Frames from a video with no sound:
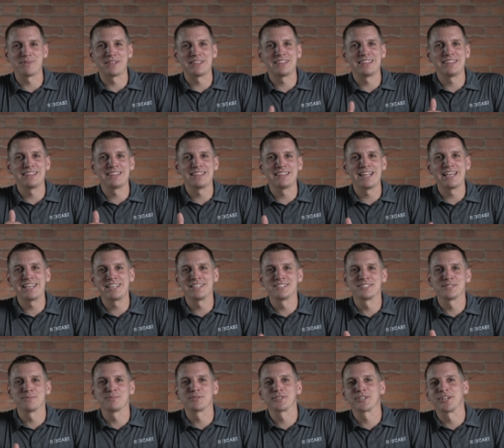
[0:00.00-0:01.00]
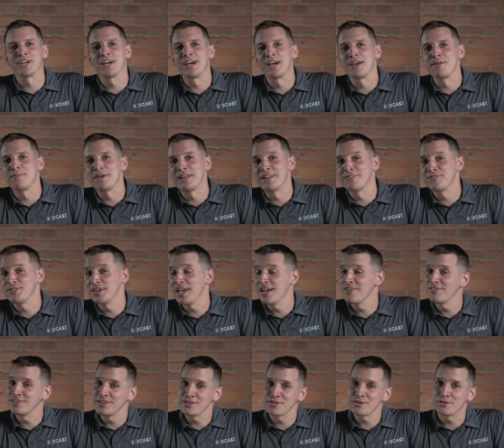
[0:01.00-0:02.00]
like and subscribe, and if you
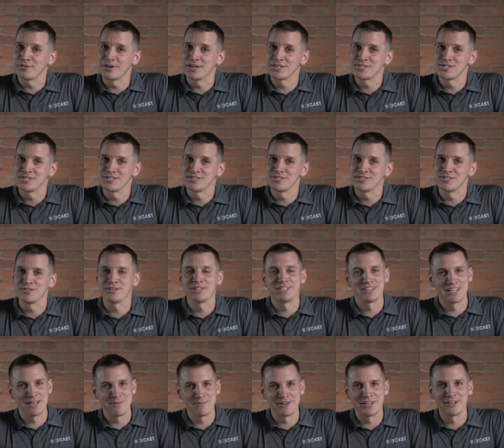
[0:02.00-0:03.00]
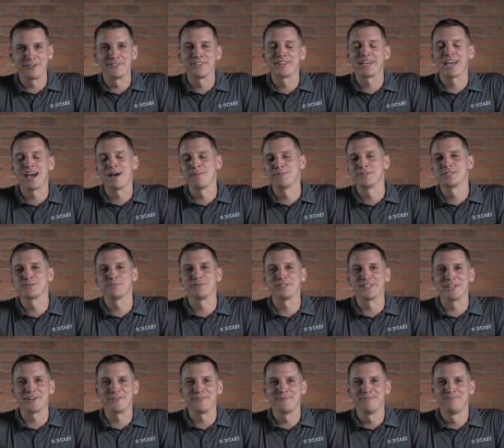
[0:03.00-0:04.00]
have any other questions, you can let me know in the comments
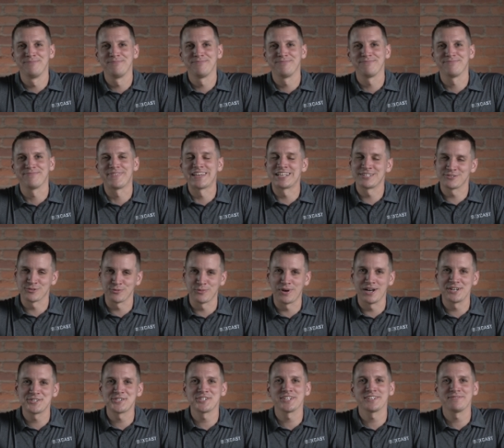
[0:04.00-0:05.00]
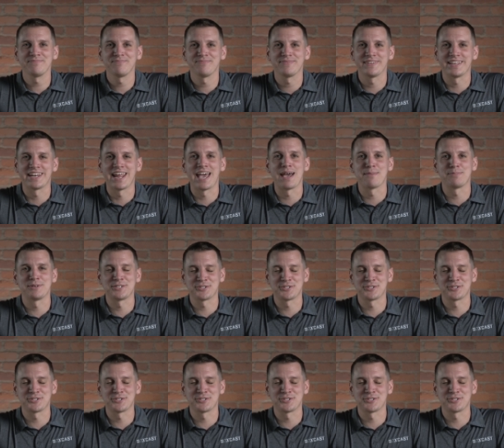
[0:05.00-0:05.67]
below. Thanks for watching, and happy